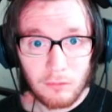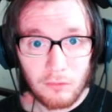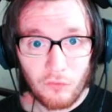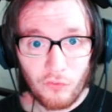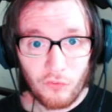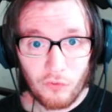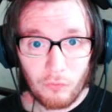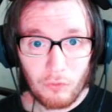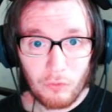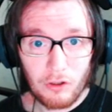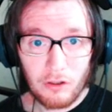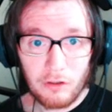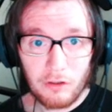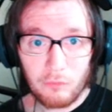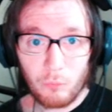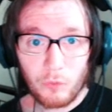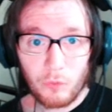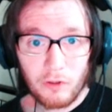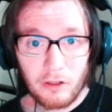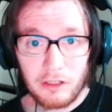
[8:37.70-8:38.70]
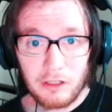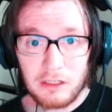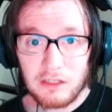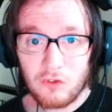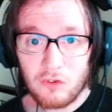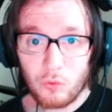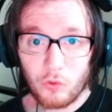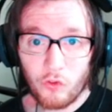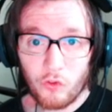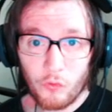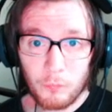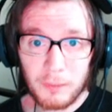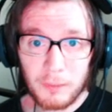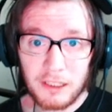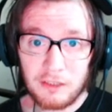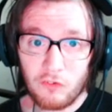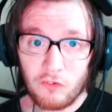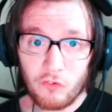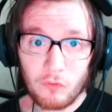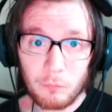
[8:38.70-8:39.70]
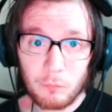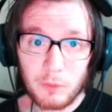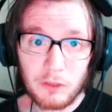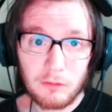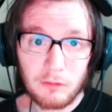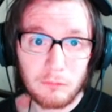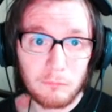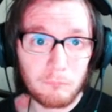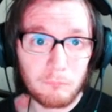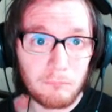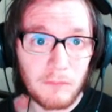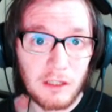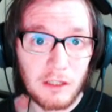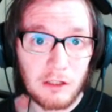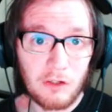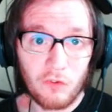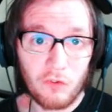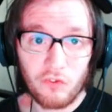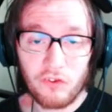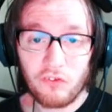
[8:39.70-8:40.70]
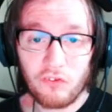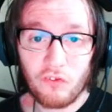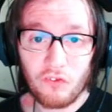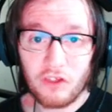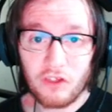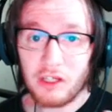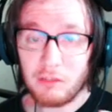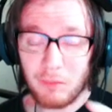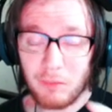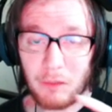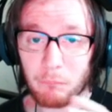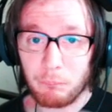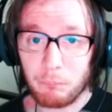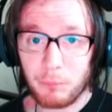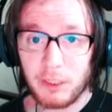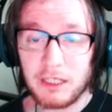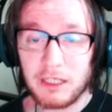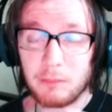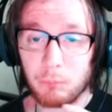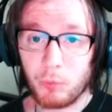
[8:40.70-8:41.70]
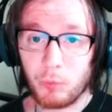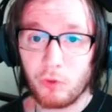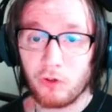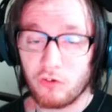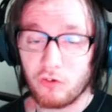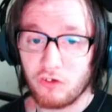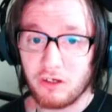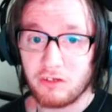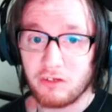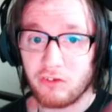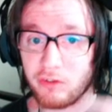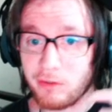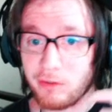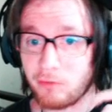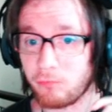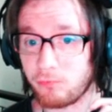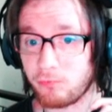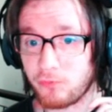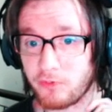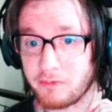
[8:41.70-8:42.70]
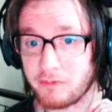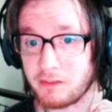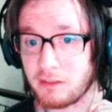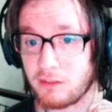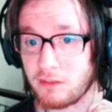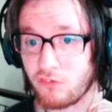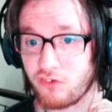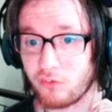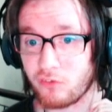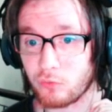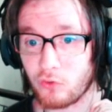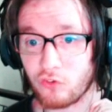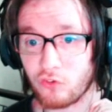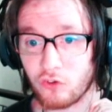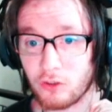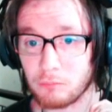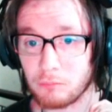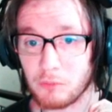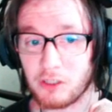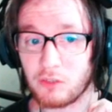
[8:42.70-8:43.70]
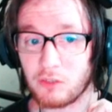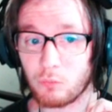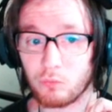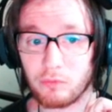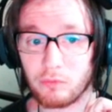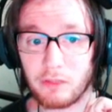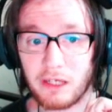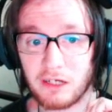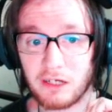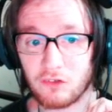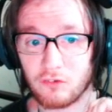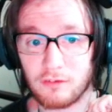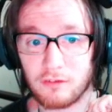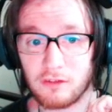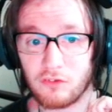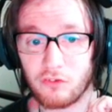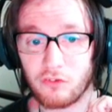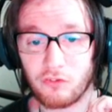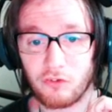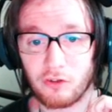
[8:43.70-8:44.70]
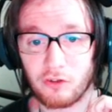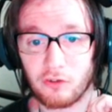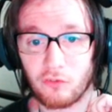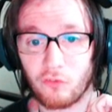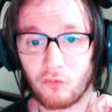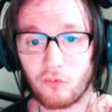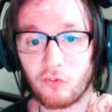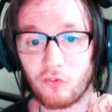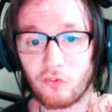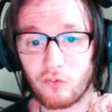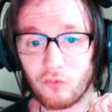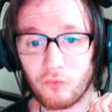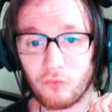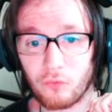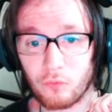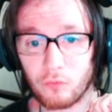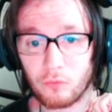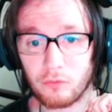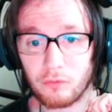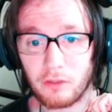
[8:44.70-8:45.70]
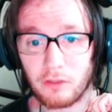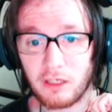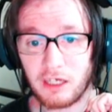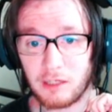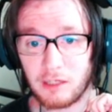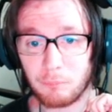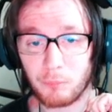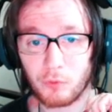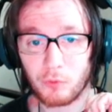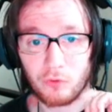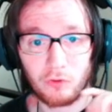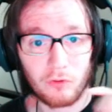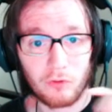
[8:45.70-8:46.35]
So I need to explain this a bit, because this is going to be a big project if the Zelda timeline actually does happen.